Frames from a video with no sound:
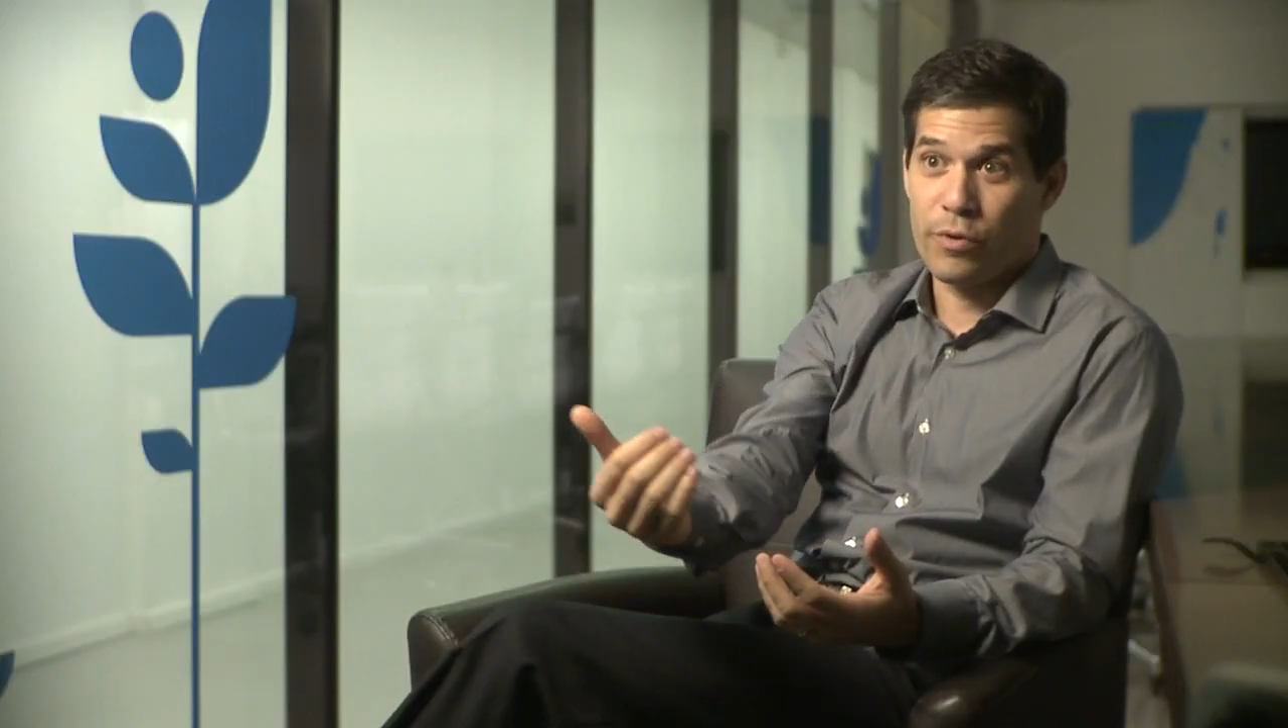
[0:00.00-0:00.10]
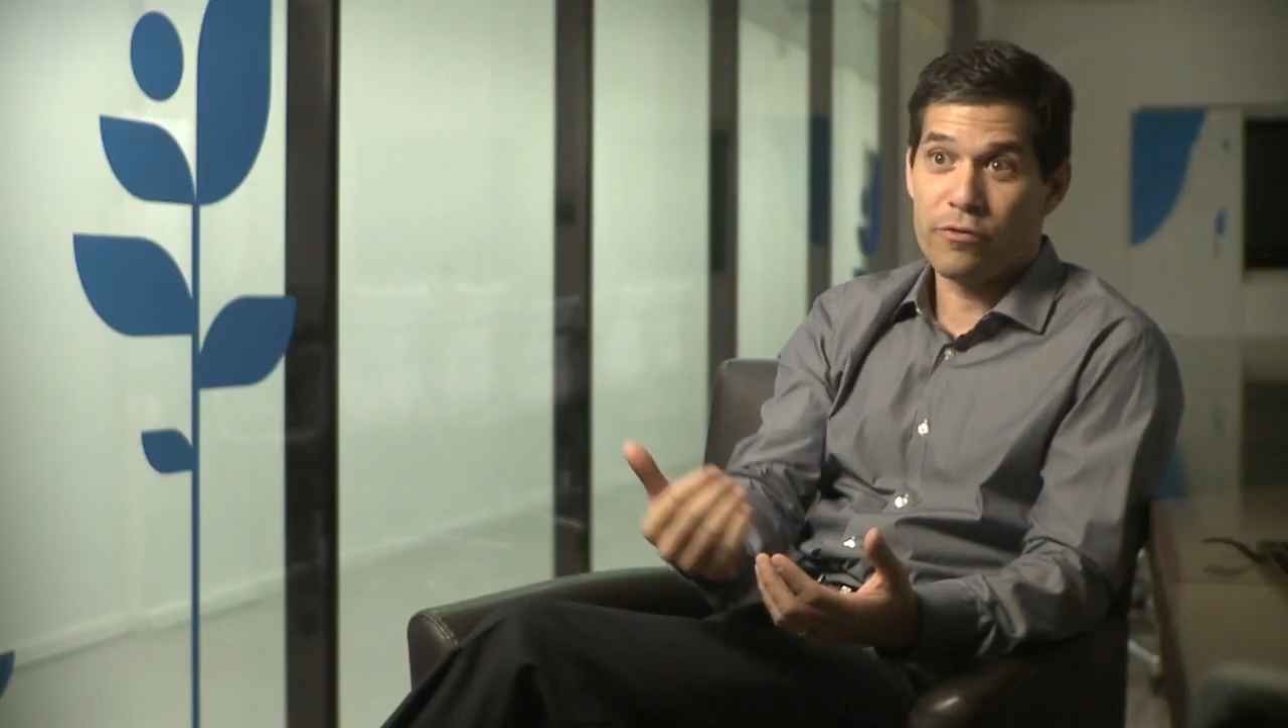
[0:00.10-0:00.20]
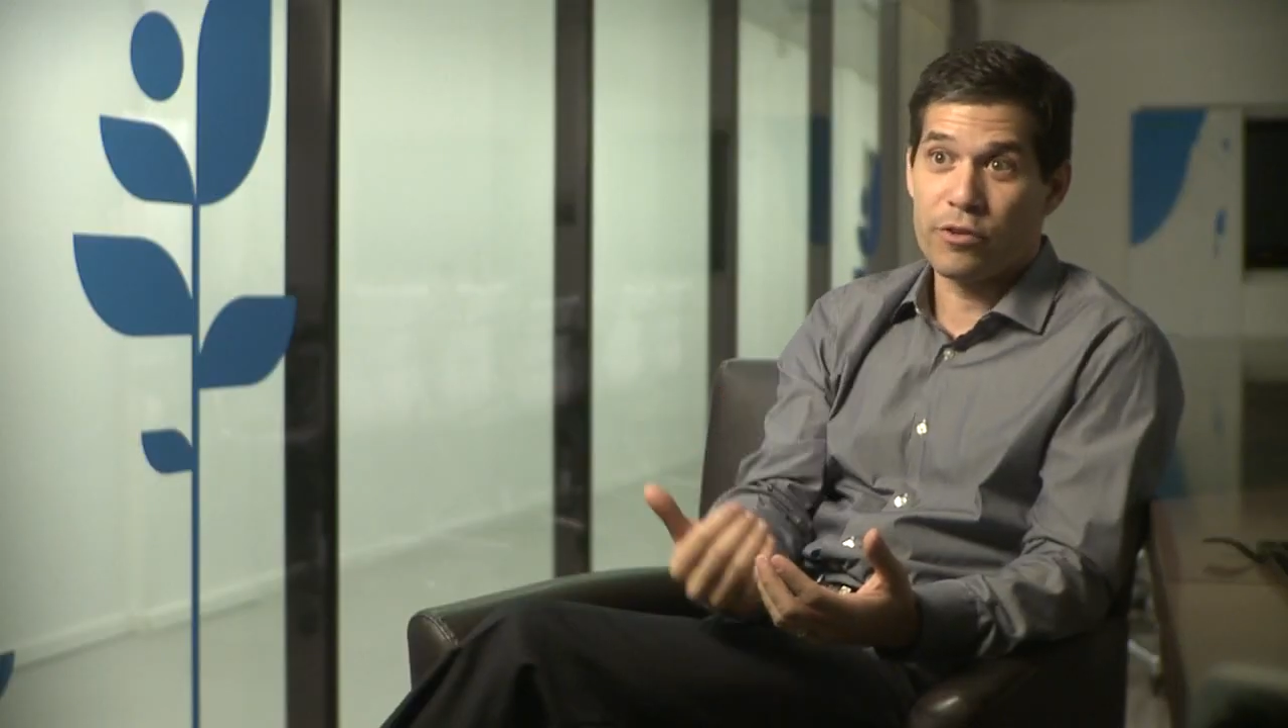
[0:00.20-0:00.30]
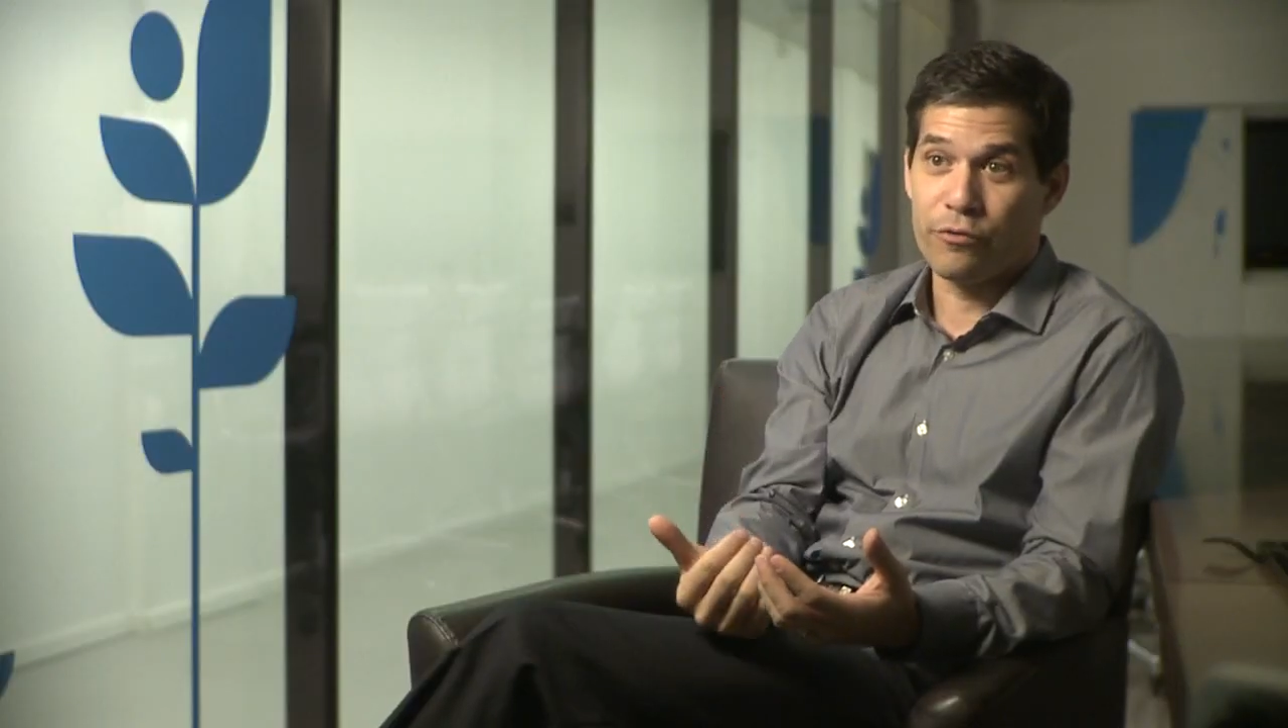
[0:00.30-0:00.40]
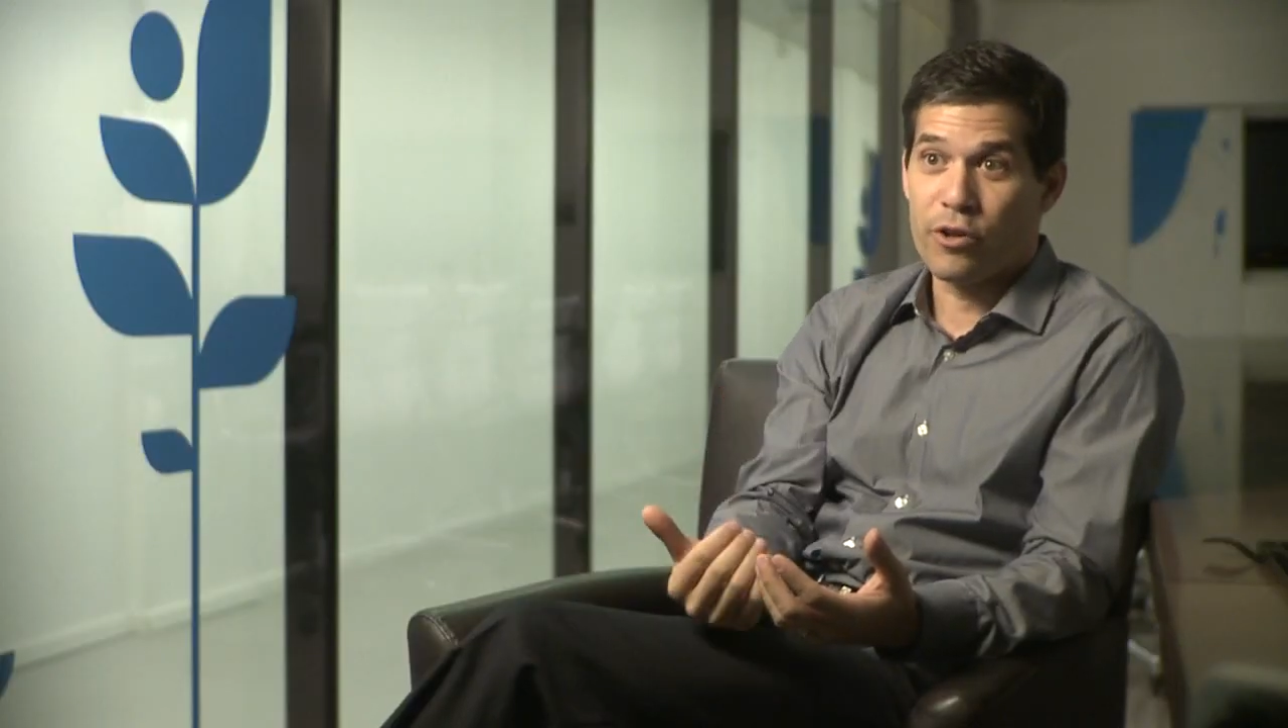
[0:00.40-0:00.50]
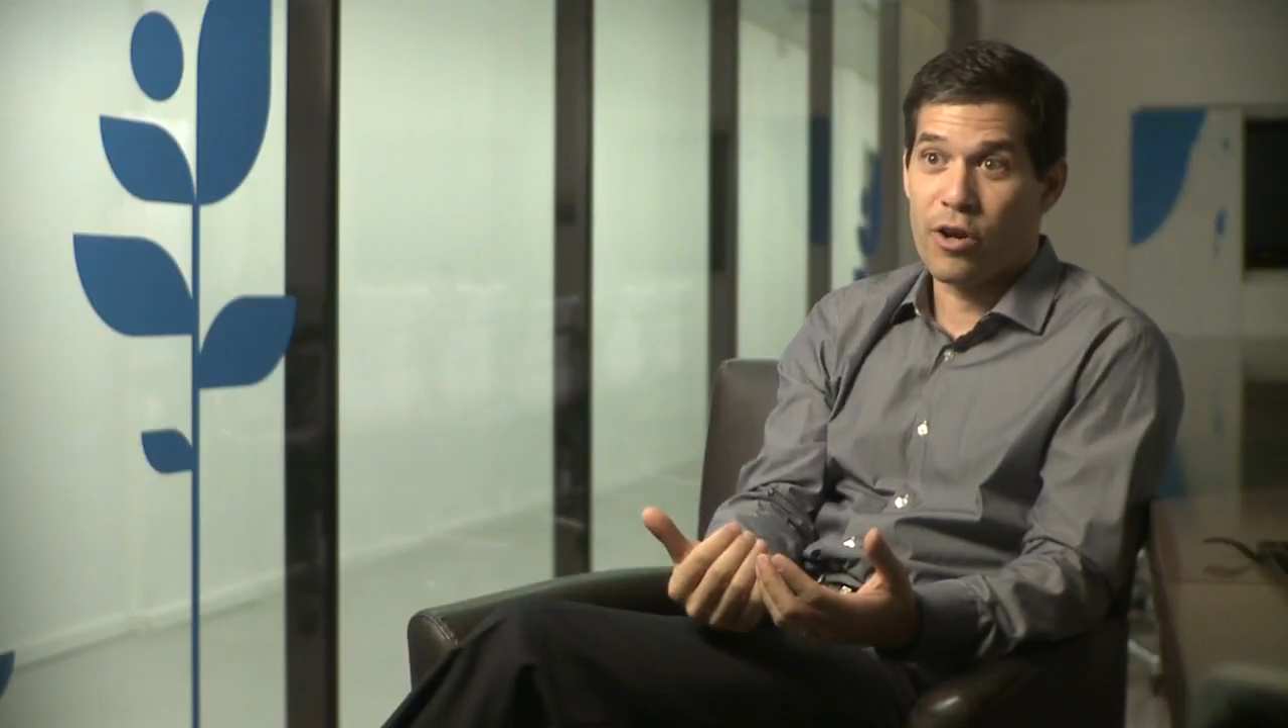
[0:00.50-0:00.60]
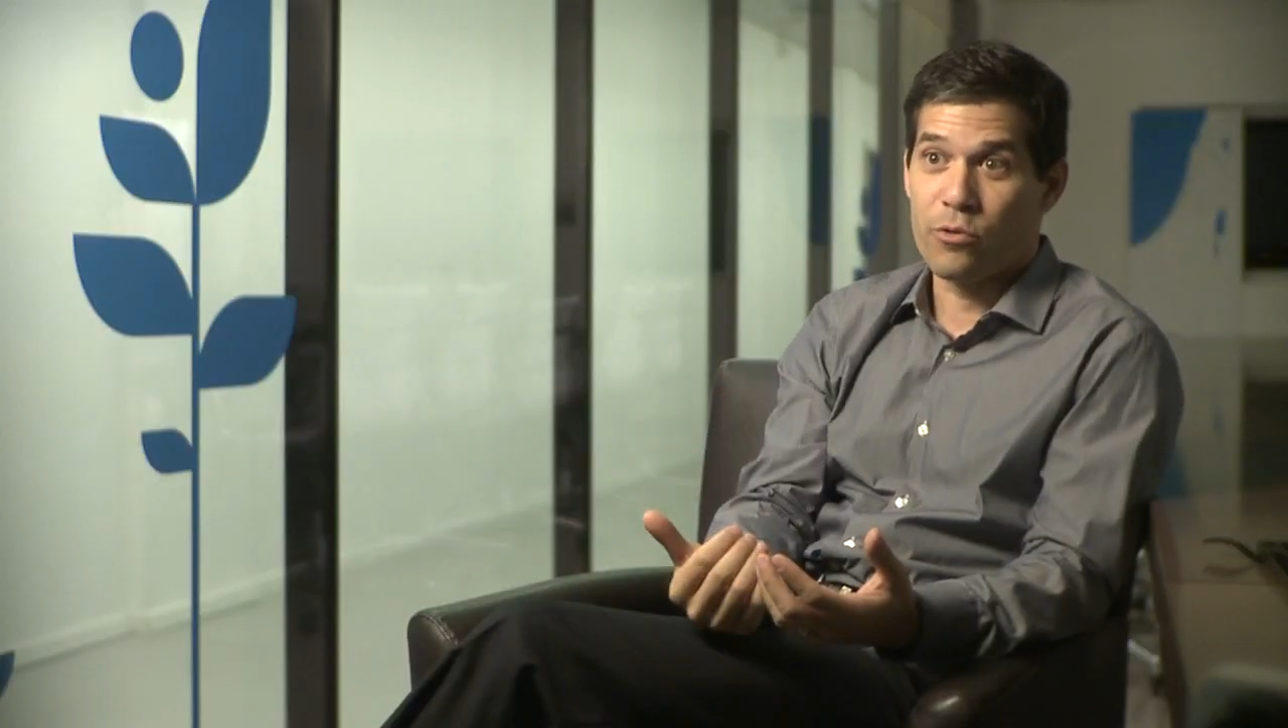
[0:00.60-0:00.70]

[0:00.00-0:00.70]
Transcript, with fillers: We have to figure